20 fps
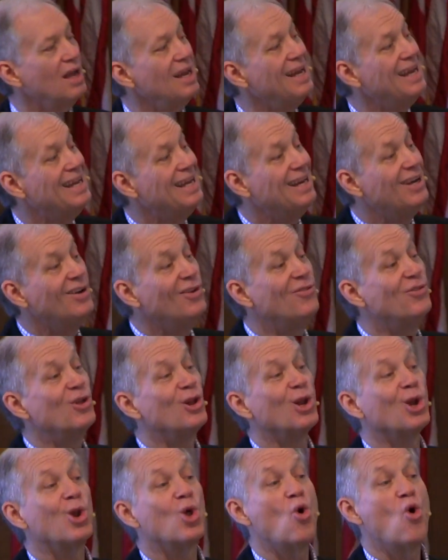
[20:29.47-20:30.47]
in the
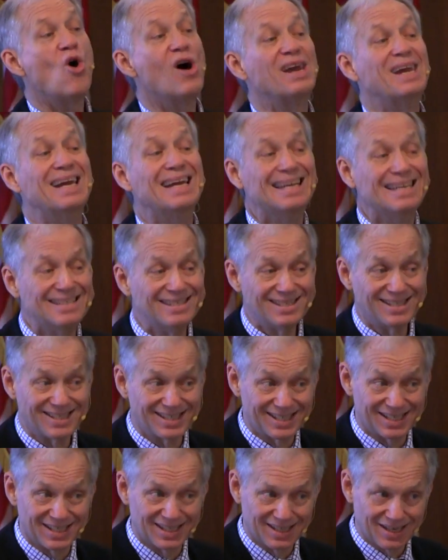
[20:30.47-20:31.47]

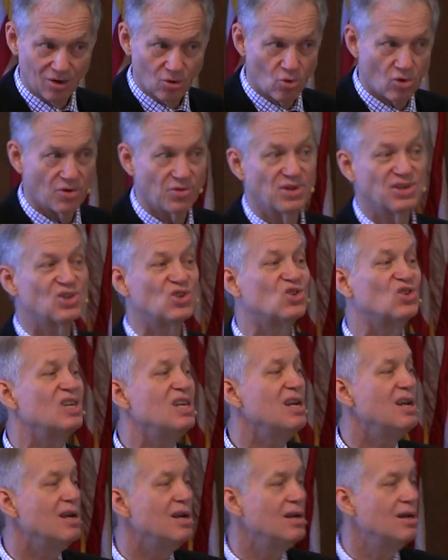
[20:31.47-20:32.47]
loins or the
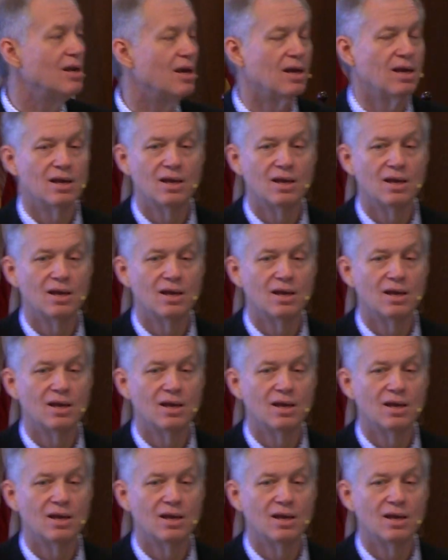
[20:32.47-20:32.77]
seed